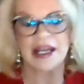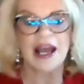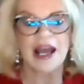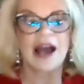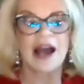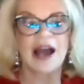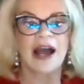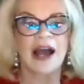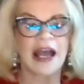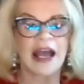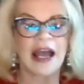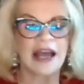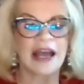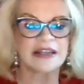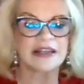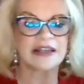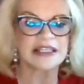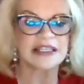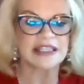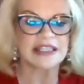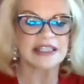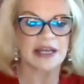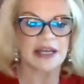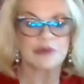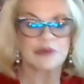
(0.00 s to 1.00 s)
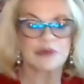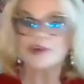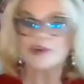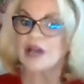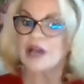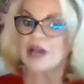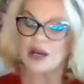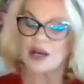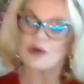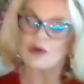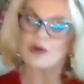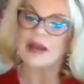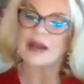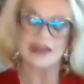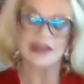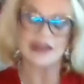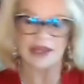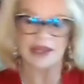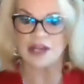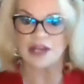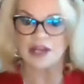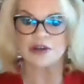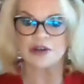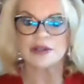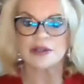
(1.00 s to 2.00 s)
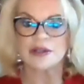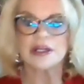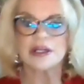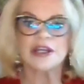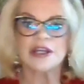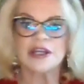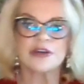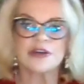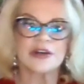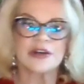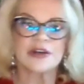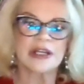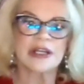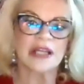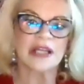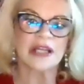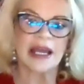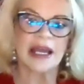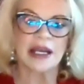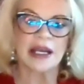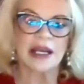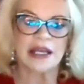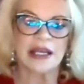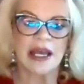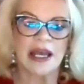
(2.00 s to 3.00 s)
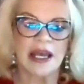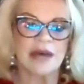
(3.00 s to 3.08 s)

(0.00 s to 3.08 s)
I have to say we're not quite there here in Atlanta yet,